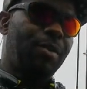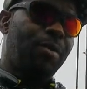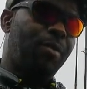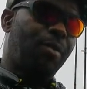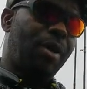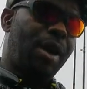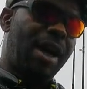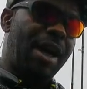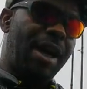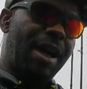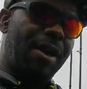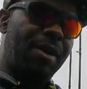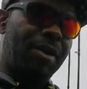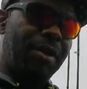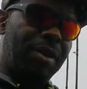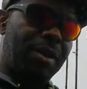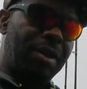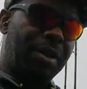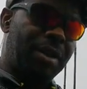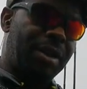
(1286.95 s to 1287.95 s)
Wow.
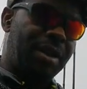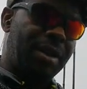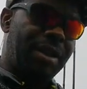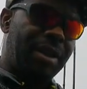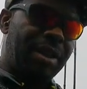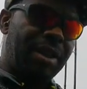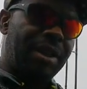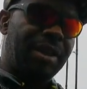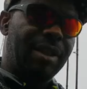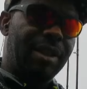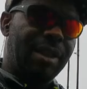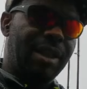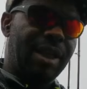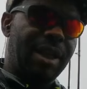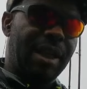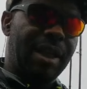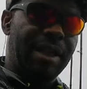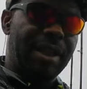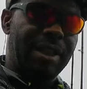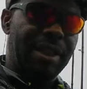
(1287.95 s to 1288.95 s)

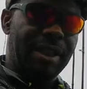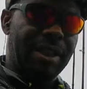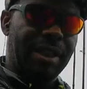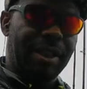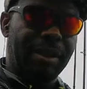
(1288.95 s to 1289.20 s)
Nice.